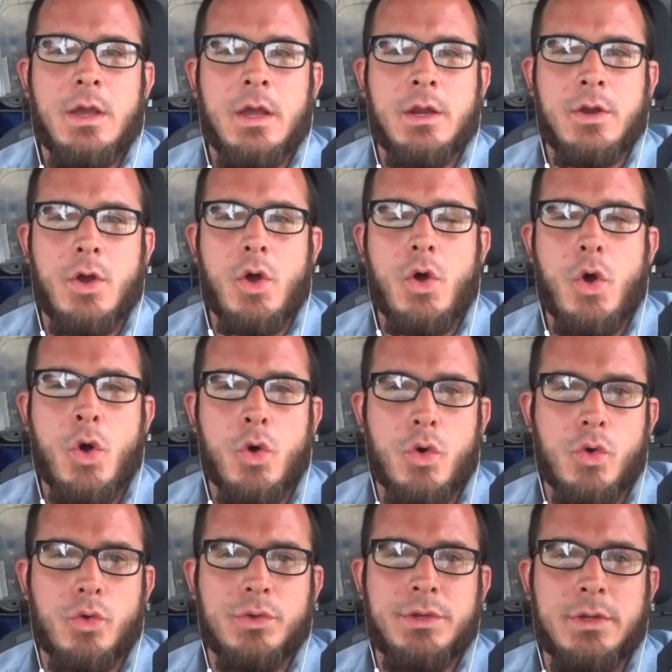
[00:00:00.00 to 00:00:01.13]
an
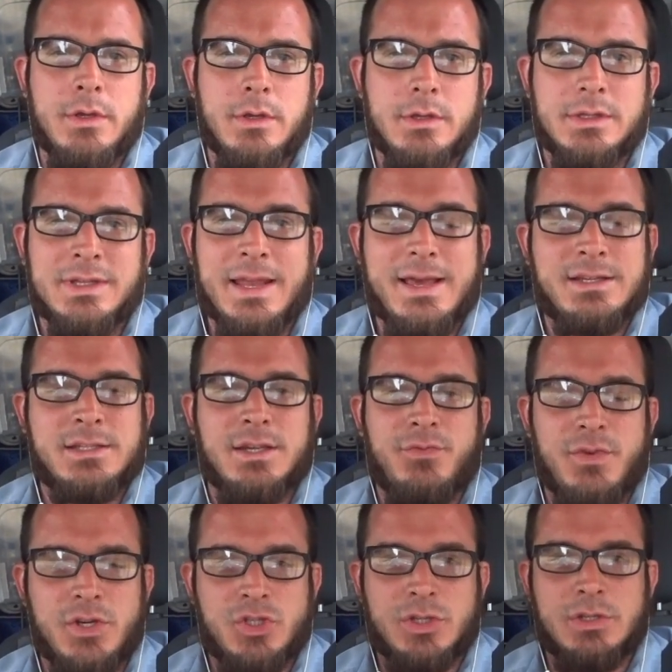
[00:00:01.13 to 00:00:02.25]
old, less
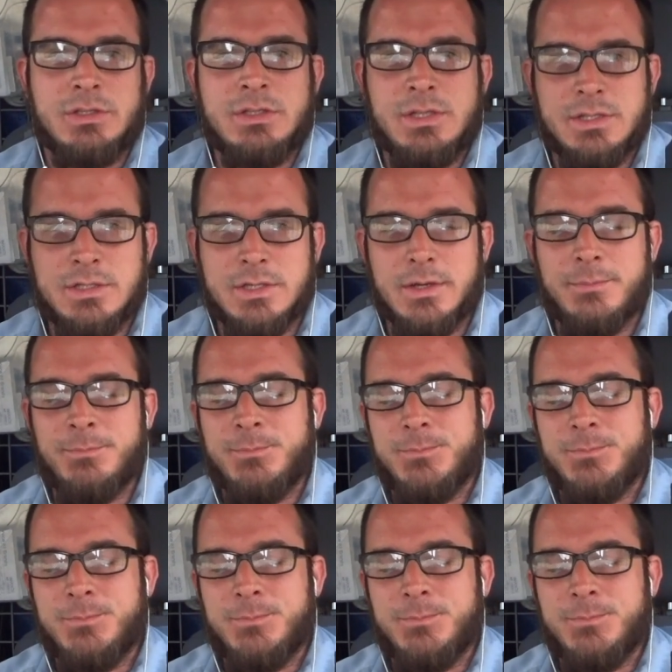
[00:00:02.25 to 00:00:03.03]
efficient system